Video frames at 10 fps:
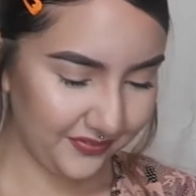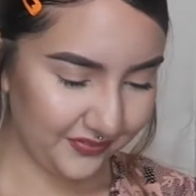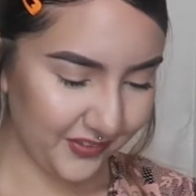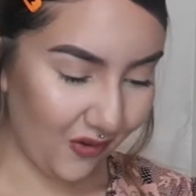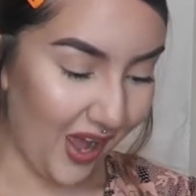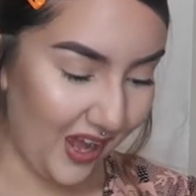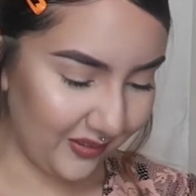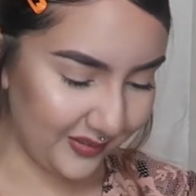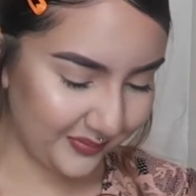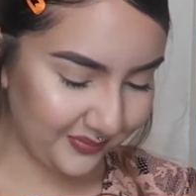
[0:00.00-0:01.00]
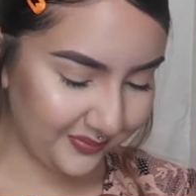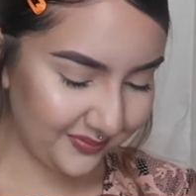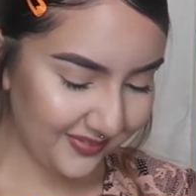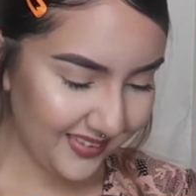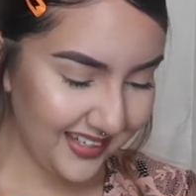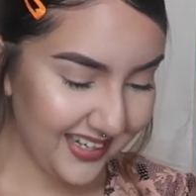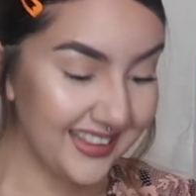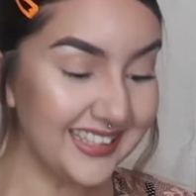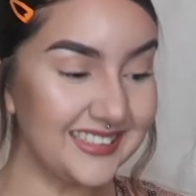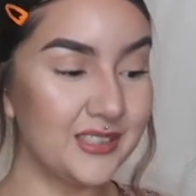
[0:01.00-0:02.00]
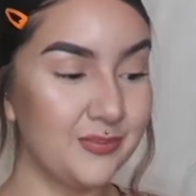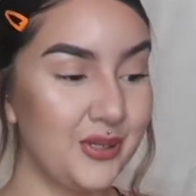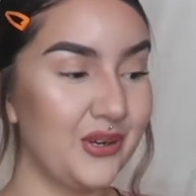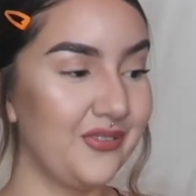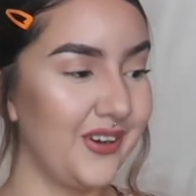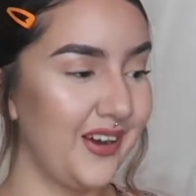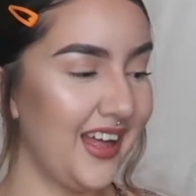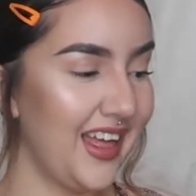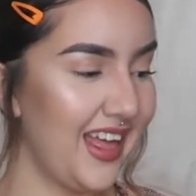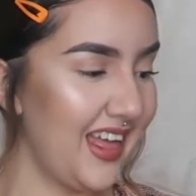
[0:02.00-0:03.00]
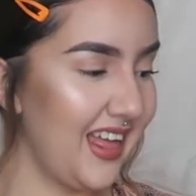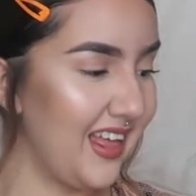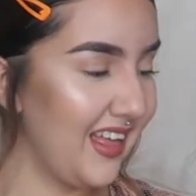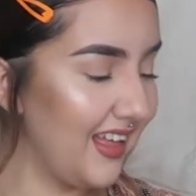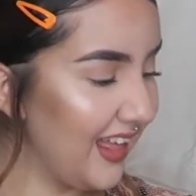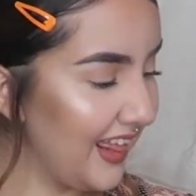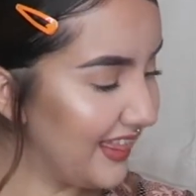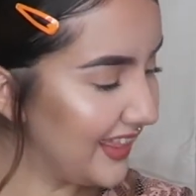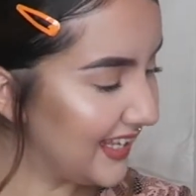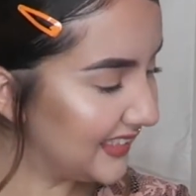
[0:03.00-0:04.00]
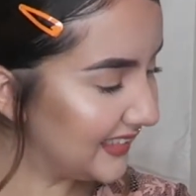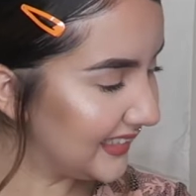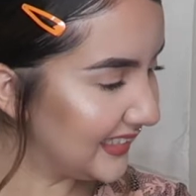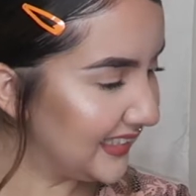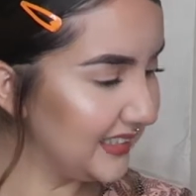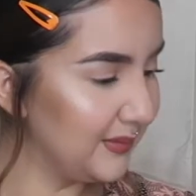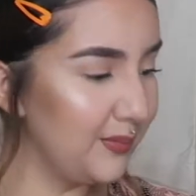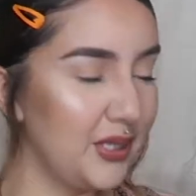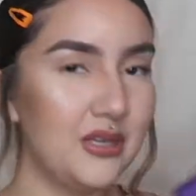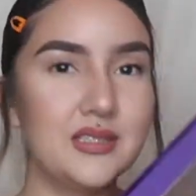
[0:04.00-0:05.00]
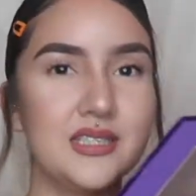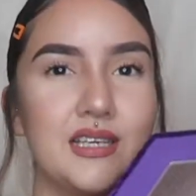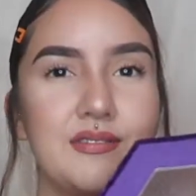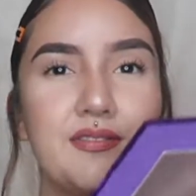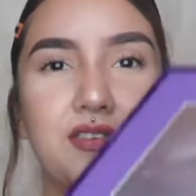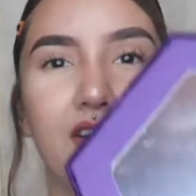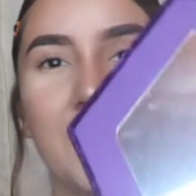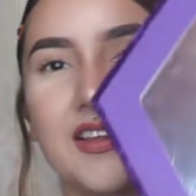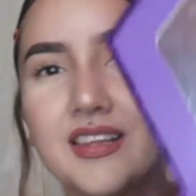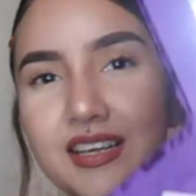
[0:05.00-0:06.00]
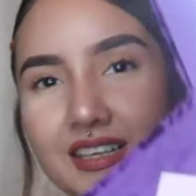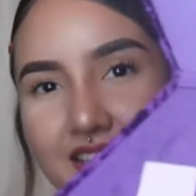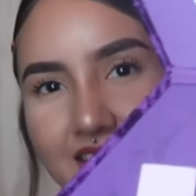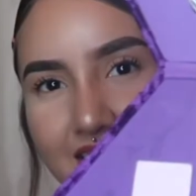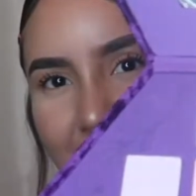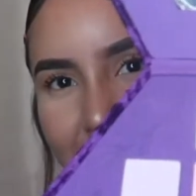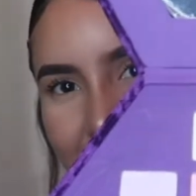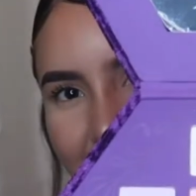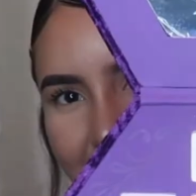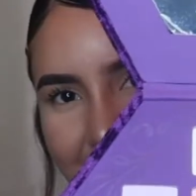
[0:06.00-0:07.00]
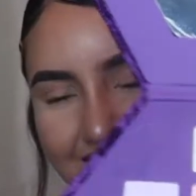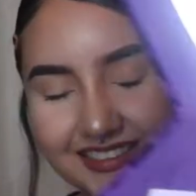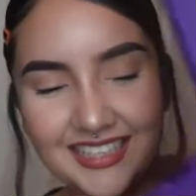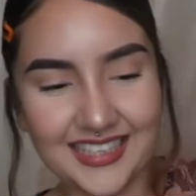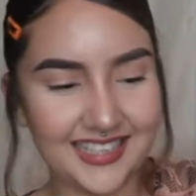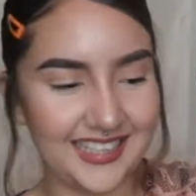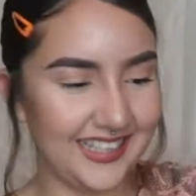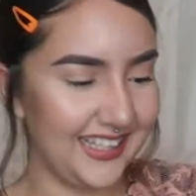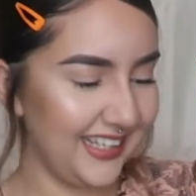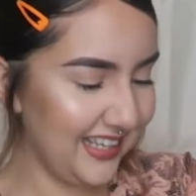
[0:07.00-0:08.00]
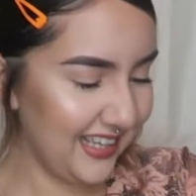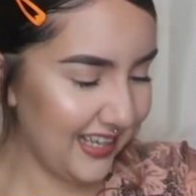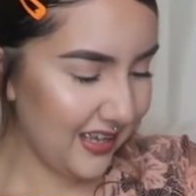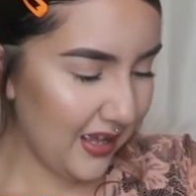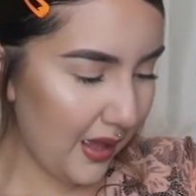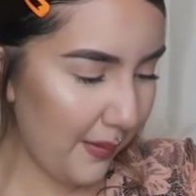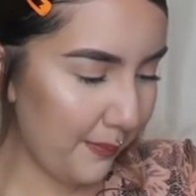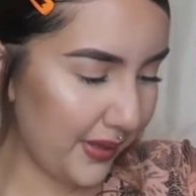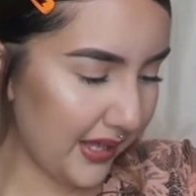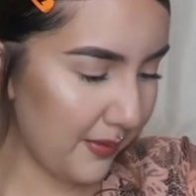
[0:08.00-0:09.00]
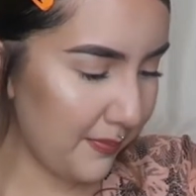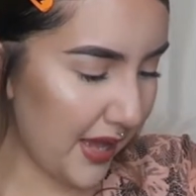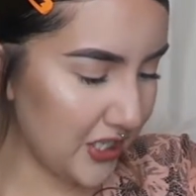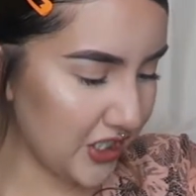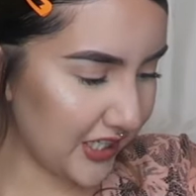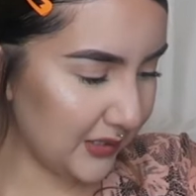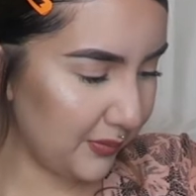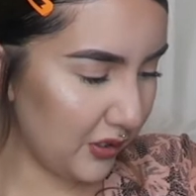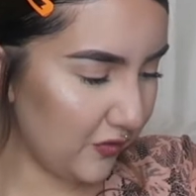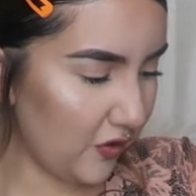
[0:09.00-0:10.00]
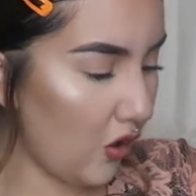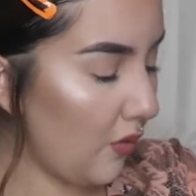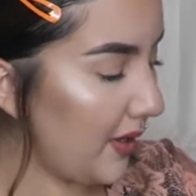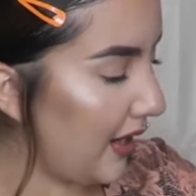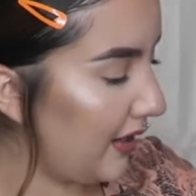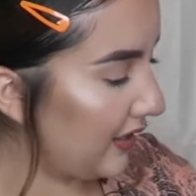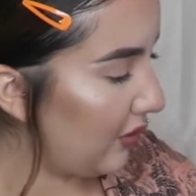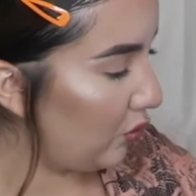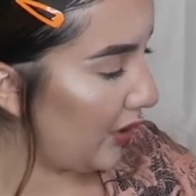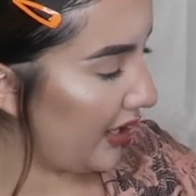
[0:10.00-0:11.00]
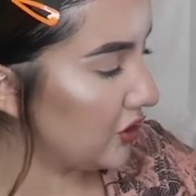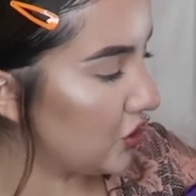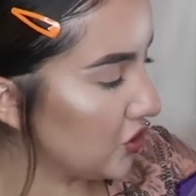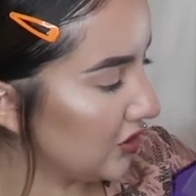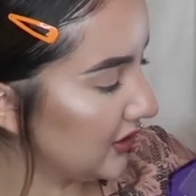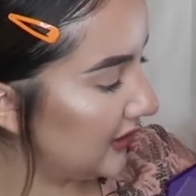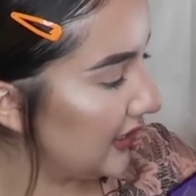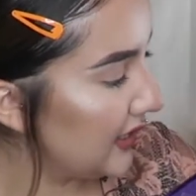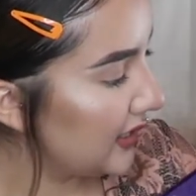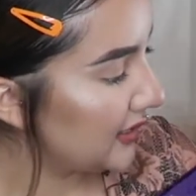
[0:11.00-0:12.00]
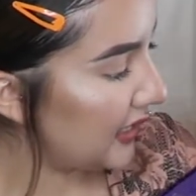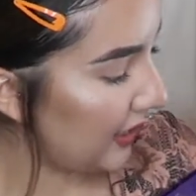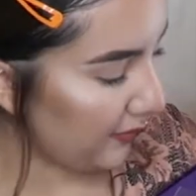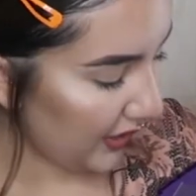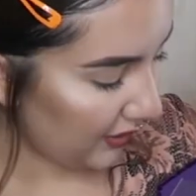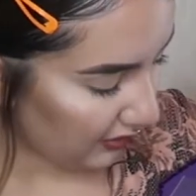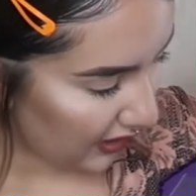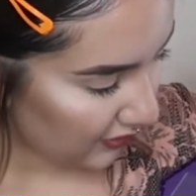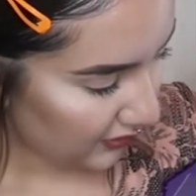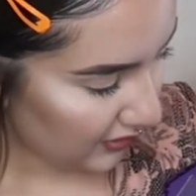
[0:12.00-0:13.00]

Wow. This is beautiful. This is beautiful. Look at the colors. Ah! Pink Magic is beautiful. Oh my god, look at Wet Jewels. Take My Crown.